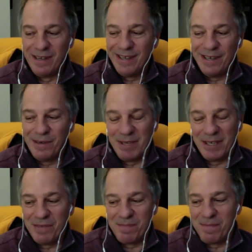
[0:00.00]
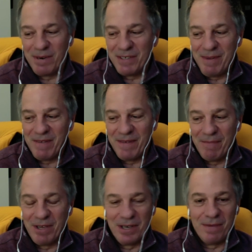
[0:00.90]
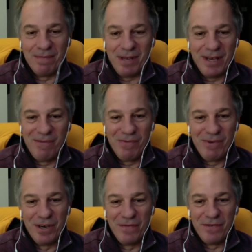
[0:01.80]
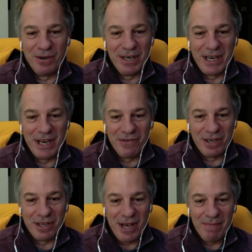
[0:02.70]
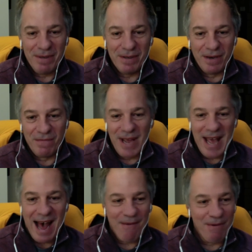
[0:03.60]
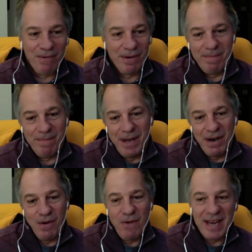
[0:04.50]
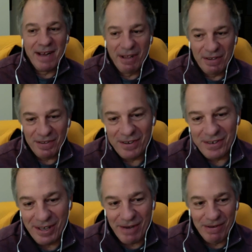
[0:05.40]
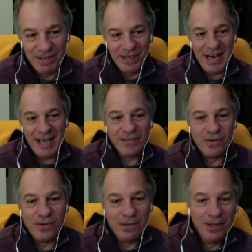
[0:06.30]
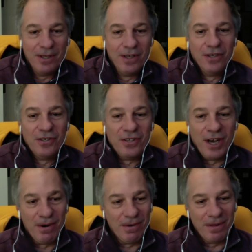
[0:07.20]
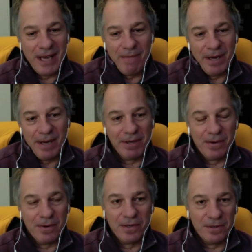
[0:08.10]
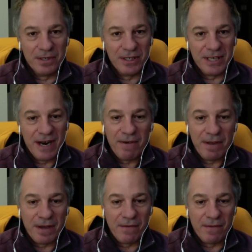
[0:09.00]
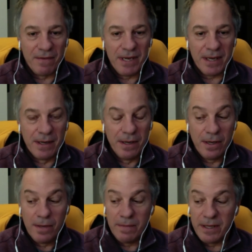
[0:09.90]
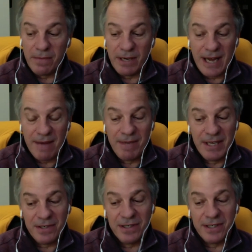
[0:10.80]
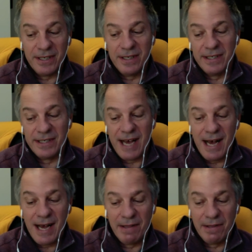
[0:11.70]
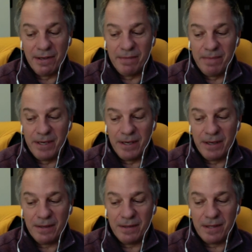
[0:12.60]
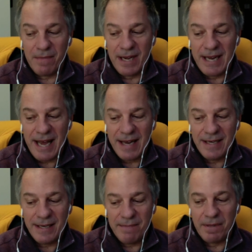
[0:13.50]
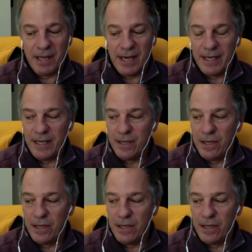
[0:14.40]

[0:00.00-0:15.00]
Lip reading: because the rest of my family didn't play, we wouldn't have joined a country club. And if we had, we would have been on a waiting list until I was in high school. So that public course was just everything for me. But then what got me interested in design, the little bit that my dad did play, he